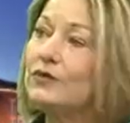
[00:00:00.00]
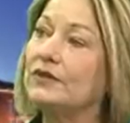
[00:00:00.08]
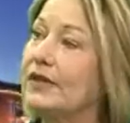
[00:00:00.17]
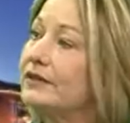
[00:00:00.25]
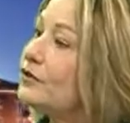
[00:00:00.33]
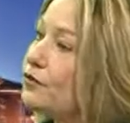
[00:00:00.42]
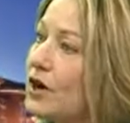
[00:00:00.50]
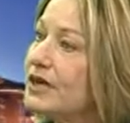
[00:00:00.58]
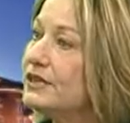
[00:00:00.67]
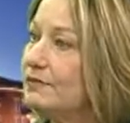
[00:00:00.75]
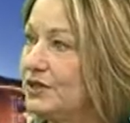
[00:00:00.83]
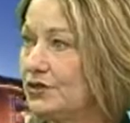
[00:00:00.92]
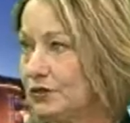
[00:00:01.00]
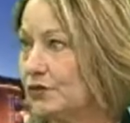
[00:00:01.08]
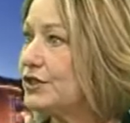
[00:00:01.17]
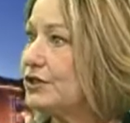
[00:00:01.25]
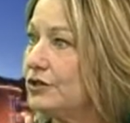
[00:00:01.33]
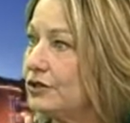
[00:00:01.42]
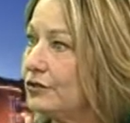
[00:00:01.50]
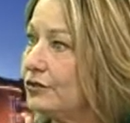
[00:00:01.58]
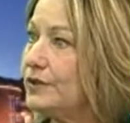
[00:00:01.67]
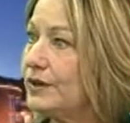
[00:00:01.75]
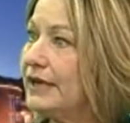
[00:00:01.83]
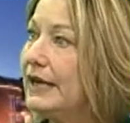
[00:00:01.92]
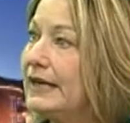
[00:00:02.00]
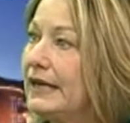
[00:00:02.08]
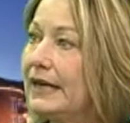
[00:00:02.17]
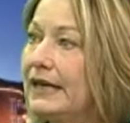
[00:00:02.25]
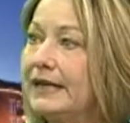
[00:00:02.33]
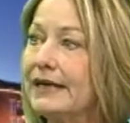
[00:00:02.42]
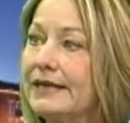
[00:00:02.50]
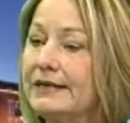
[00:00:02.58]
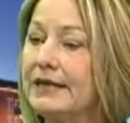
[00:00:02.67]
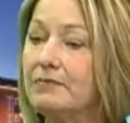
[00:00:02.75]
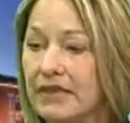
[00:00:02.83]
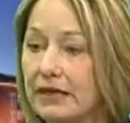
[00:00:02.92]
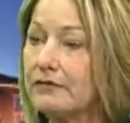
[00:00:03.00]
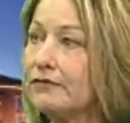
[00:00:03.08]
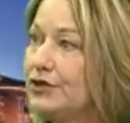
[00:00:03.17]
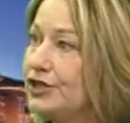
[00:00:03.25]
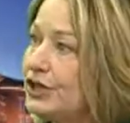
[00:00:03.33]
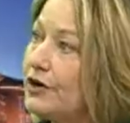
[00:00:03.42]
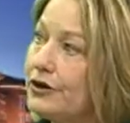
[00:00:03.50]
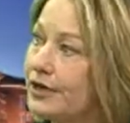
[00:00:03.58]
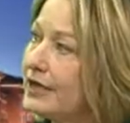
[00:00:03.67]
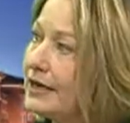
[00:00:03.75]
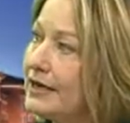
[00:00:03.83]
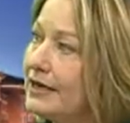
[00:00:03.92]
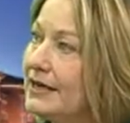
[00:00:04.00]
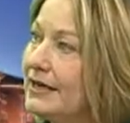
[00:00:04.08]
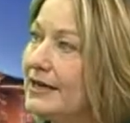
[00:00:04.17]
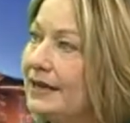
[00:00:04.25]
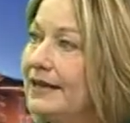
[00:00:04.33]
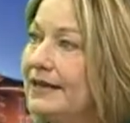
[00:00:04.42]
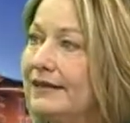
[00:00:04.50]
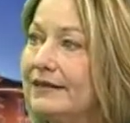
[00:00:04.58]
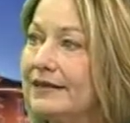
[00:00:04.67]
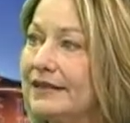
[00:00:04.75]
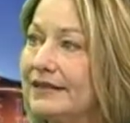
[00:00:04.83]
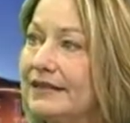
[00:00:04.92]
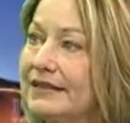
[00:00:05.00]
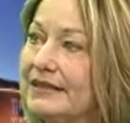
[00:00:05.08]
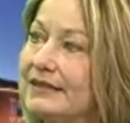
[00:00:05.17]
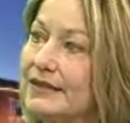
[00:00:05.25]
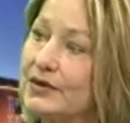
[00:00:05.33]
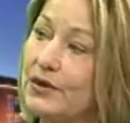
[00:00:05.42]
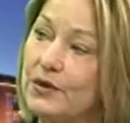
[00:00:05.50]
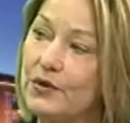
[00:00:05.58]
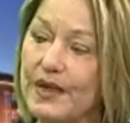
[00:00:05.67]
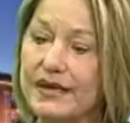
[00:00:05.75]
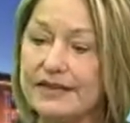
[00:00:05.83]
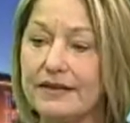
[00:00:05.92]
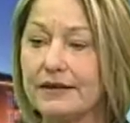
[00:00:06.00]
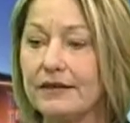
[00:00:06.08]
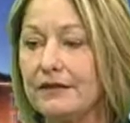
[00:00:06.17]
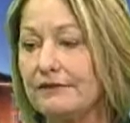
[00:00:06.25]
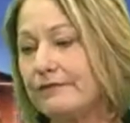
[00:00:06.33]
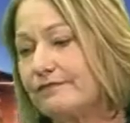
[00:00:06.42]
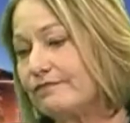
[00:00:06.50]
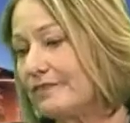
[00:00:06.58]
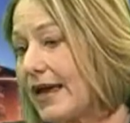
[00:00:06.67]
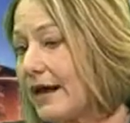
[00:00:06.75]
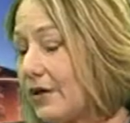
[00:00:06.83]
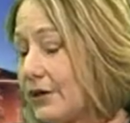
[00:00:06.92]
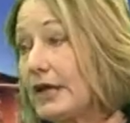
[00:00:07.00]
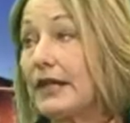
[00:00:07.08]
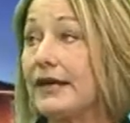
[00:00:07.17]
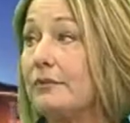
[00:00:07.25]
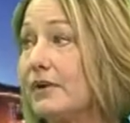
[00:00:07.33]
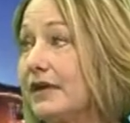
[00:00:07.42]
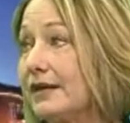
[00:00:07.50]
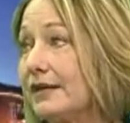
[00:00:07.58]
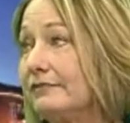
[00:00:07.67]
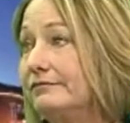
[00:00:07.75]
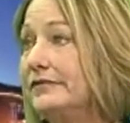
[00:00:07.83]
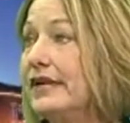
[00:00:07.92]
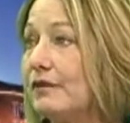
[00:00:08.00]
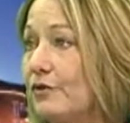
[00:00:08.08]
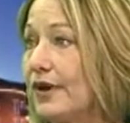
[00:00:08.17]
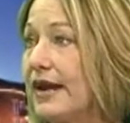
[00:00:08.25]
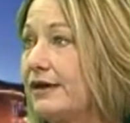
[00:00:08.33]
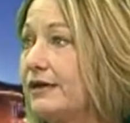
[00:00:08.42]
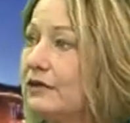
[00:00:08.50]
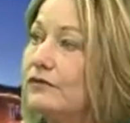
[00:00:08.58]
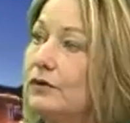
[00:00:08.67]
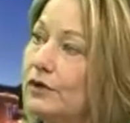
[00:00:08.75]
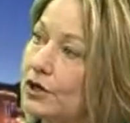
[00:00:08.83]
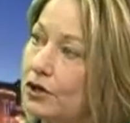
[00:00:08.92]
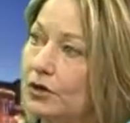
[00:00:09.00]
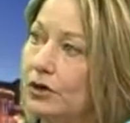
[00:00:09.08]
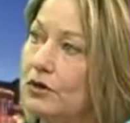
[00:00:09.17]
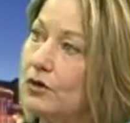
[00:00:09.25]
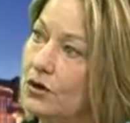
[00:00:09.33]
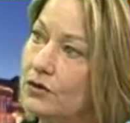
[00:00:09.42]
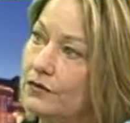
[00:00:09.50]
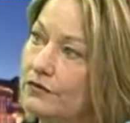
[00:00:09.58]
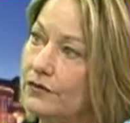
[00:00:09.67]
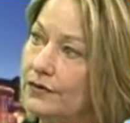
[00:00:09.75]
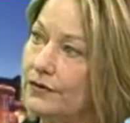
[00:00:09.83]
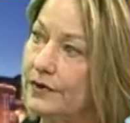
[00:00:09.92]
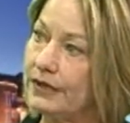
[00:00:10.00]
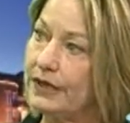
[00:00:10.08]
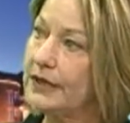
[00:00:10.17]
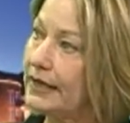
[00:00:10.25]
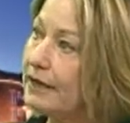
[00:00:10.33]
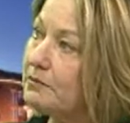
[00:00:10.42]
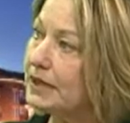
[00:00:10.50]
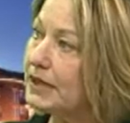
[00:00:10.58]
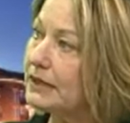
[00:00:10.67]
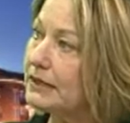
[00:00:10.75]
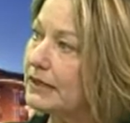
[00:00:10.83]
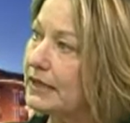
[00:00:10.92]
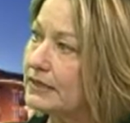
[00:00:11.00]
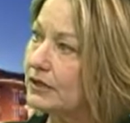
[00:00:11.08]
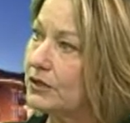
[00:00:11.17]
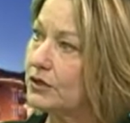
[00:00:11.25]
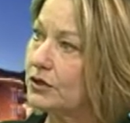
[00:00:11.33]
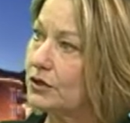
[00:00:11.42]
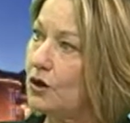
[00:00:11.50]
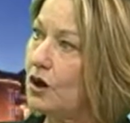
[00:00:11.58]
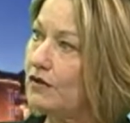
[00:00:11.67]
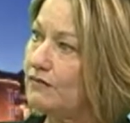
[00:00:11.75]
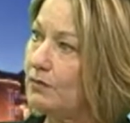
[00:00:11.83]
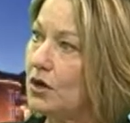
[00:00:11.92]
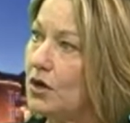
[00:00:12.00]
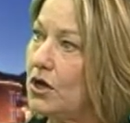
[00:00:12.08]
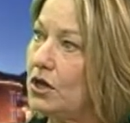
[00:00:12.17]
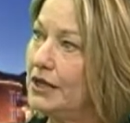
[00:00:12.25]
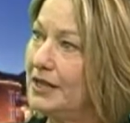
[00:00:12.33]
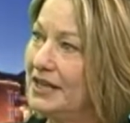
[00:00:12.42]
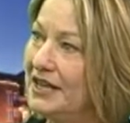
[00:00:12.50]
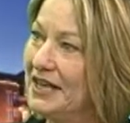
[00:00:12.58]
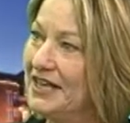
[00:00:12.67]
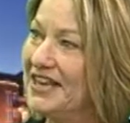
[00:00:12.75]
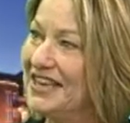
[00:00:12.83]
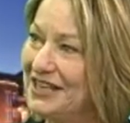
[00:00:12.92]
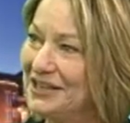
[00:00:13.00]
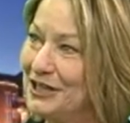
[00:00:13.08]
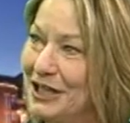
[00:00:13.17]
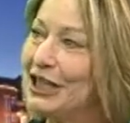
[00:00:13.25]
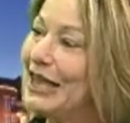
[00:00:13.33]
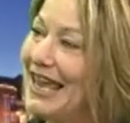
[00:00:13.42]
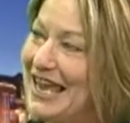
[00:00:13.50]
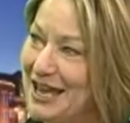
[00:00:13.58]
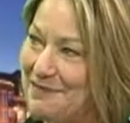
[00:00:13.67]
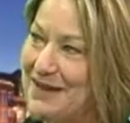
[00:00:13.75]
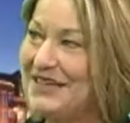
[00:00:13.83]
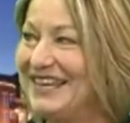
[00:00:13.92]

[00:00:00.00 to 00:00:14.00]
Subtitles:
like the Crosbys used to do, and make it for charity. And so that's kind of how the Clambake came around. And if you look at our logo for the Clambake, it has a golf ball in the clam.